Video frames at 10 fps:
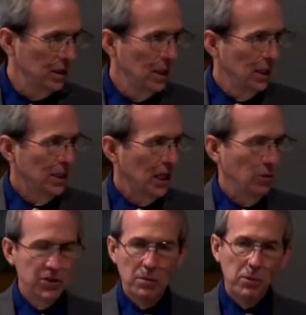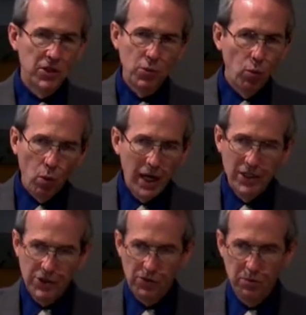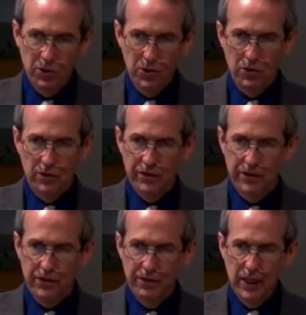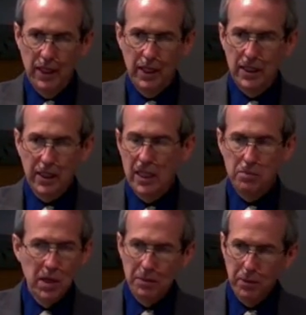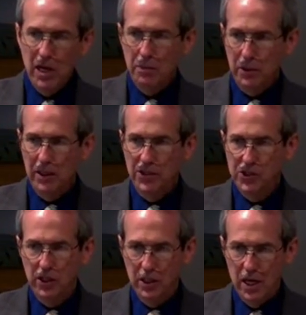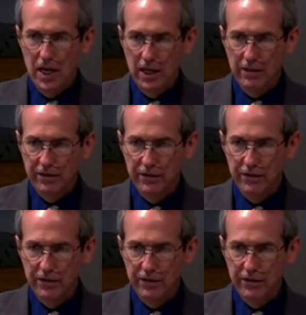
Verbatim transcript: that it was a much wiser move and to keep my population alive,